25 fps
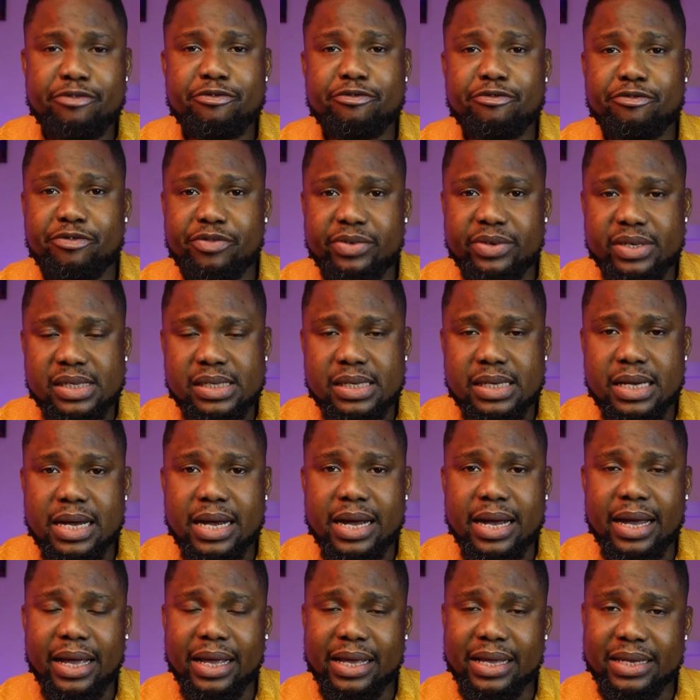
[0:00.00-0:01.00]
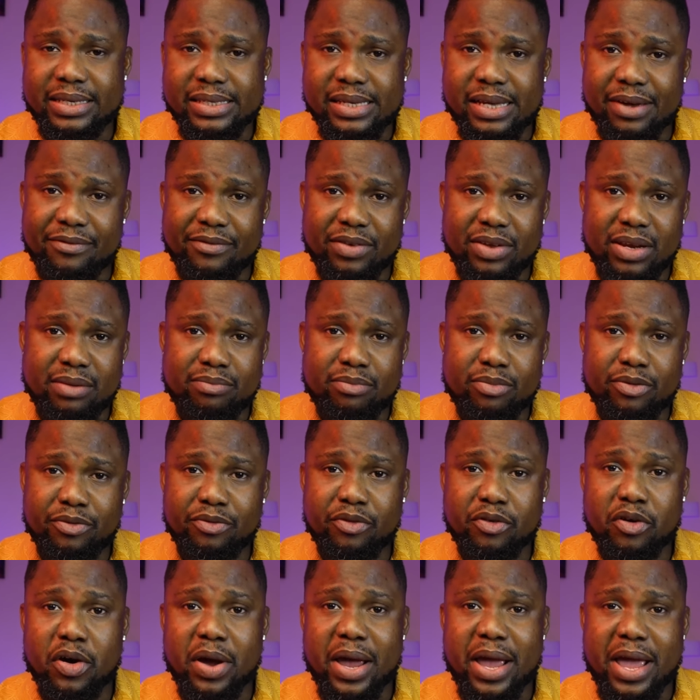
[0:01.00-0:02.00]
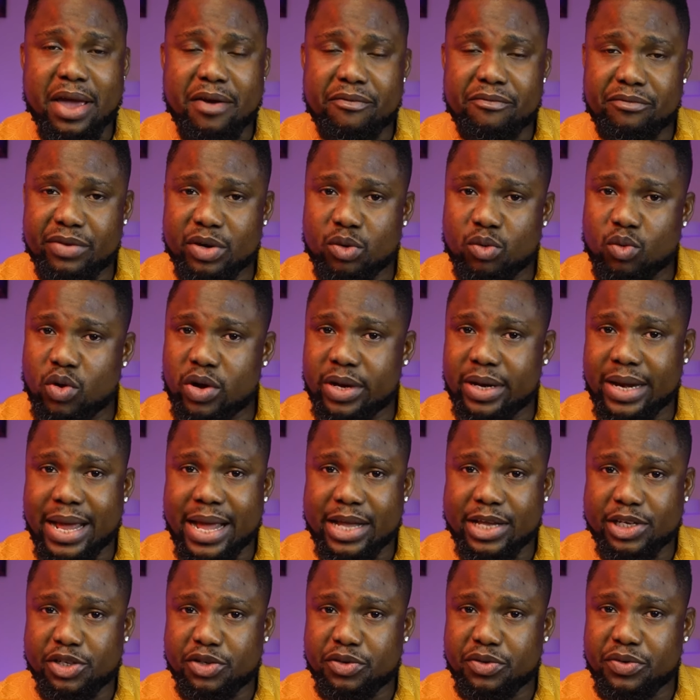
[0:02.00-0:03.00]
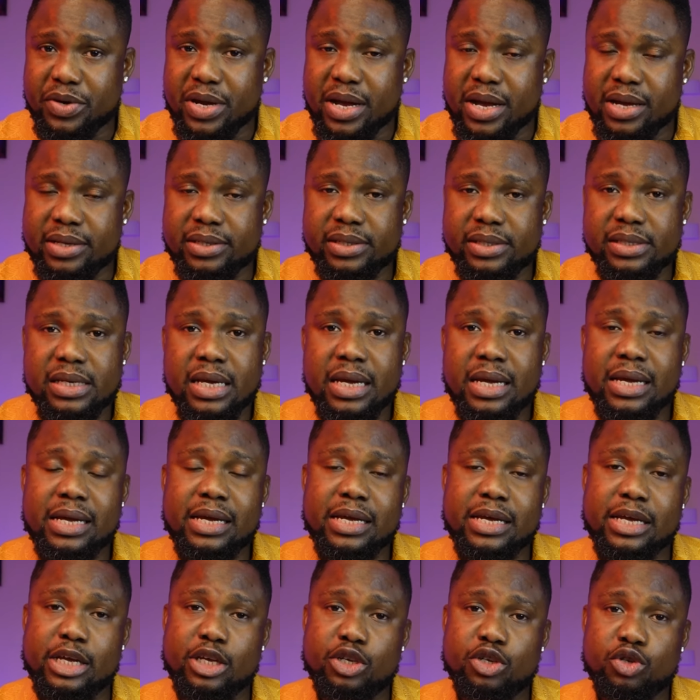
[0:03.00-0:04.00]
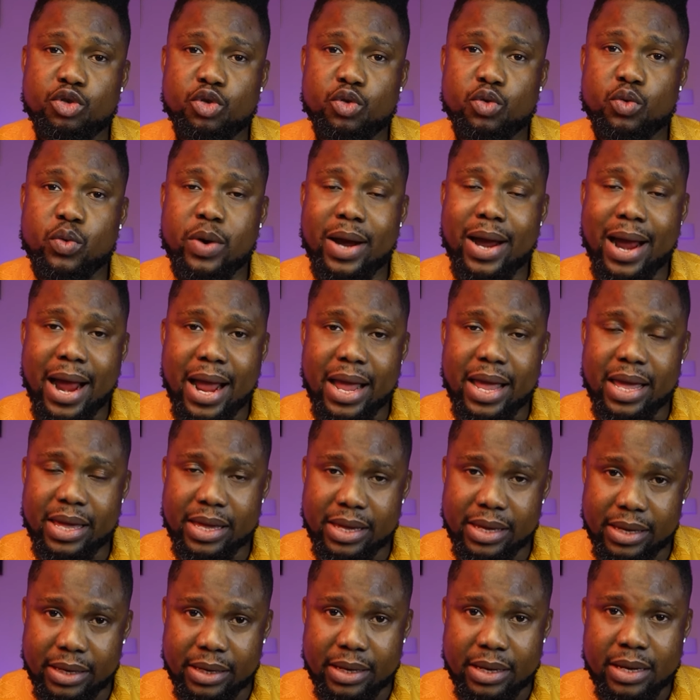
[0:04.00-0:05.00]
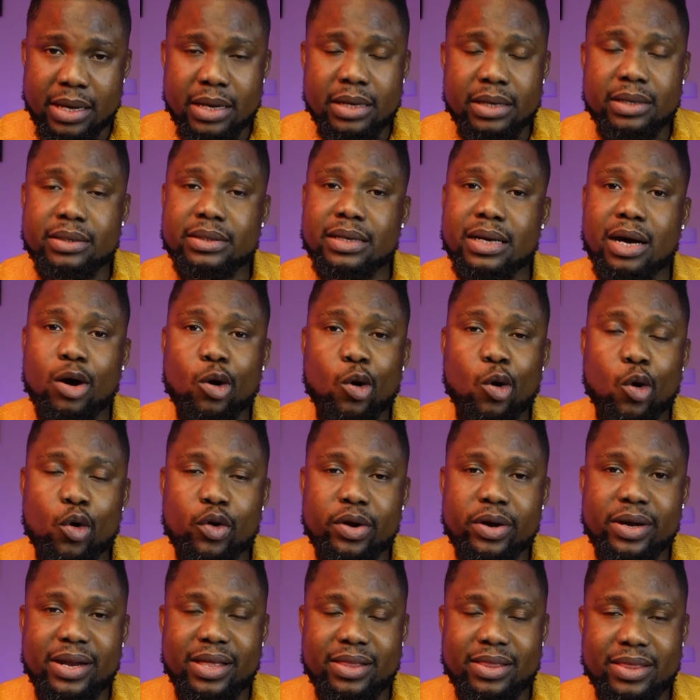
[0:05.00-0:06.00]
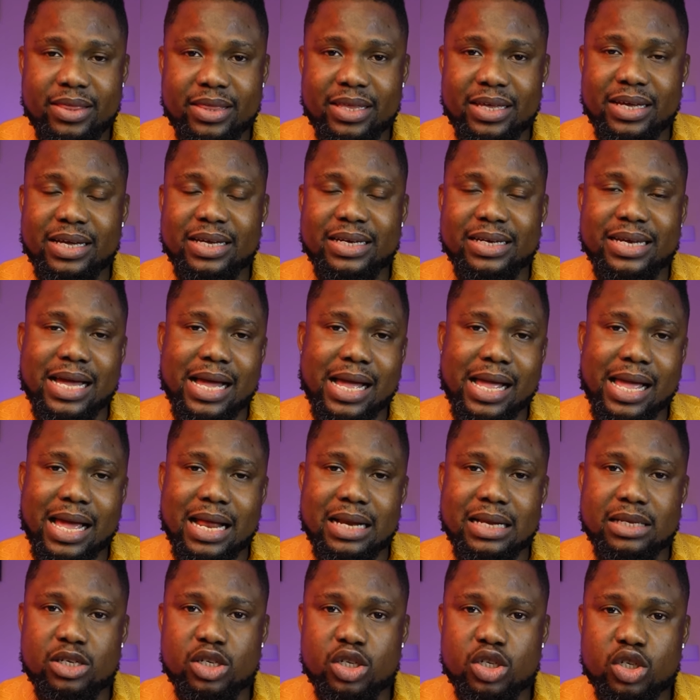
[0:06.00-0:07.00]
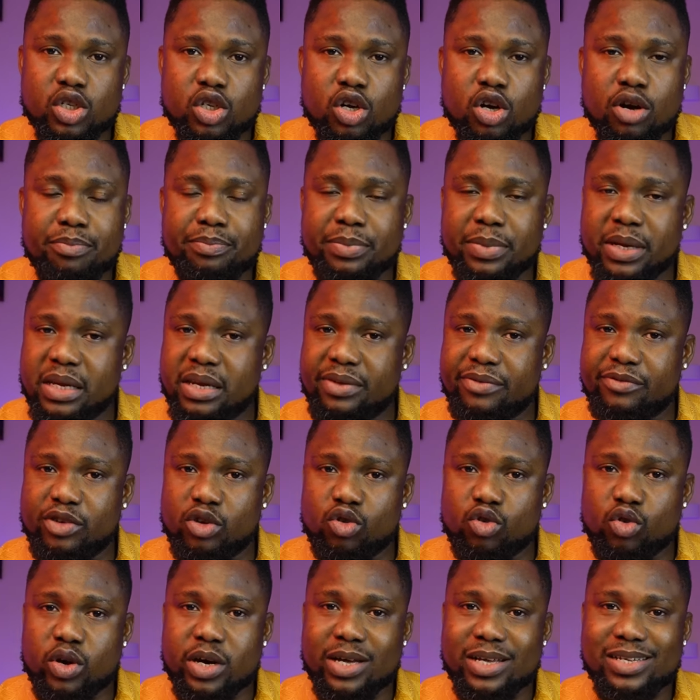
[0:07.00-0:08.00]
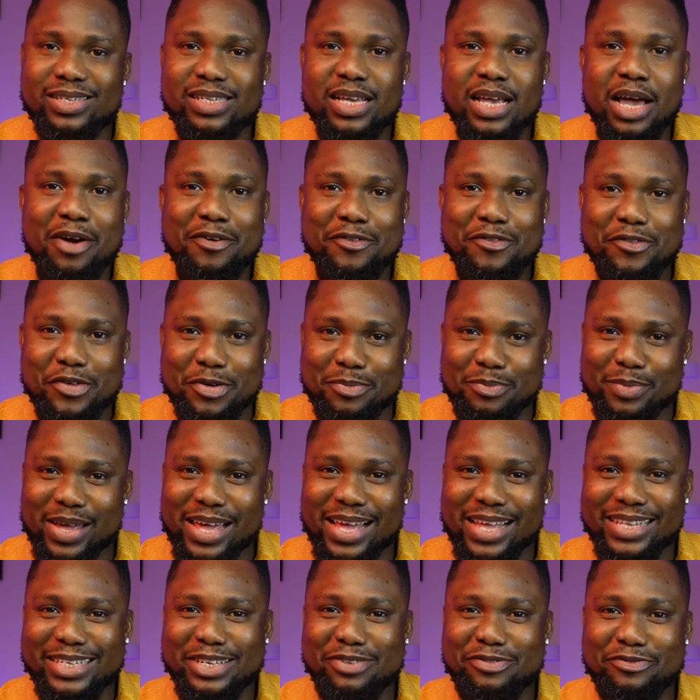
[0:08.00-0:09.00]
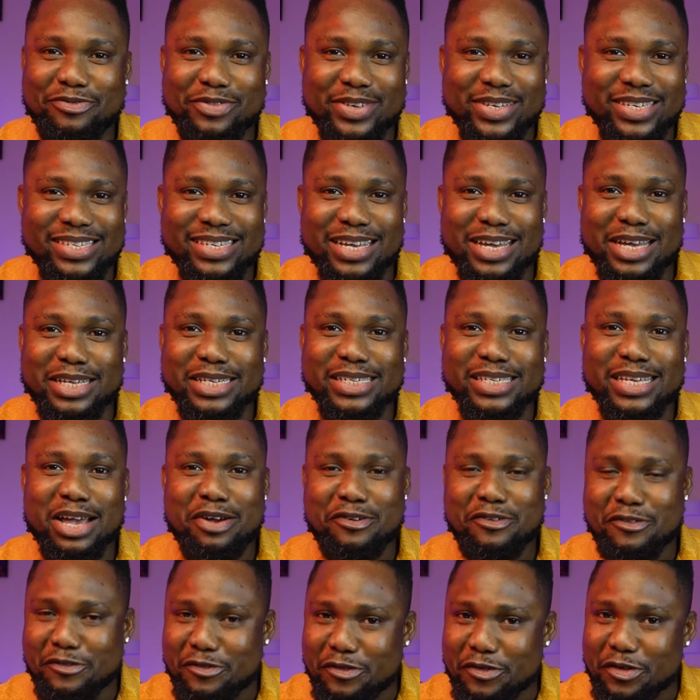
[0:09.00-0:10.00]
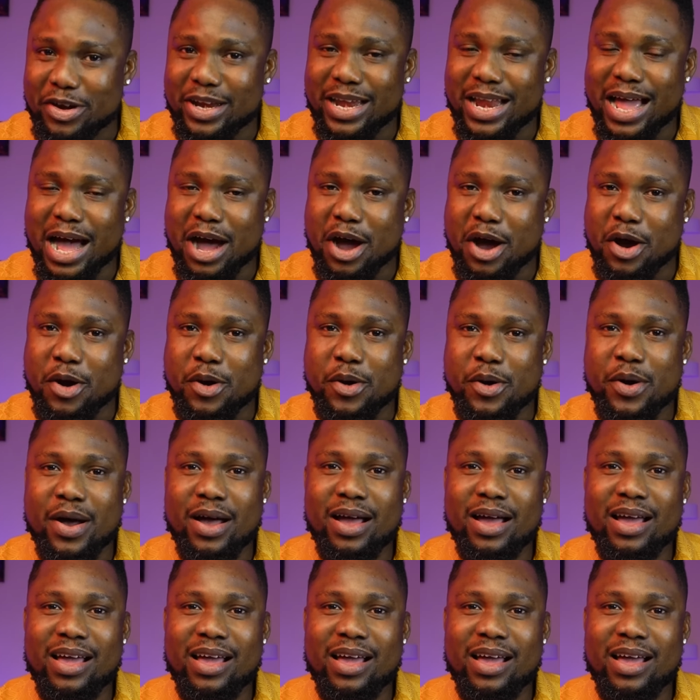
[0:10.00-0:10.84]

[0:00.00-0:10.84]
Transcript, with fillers: Visa is available for everyone Nigerians in UAE. The only thing that can stop individuals from getting visas for now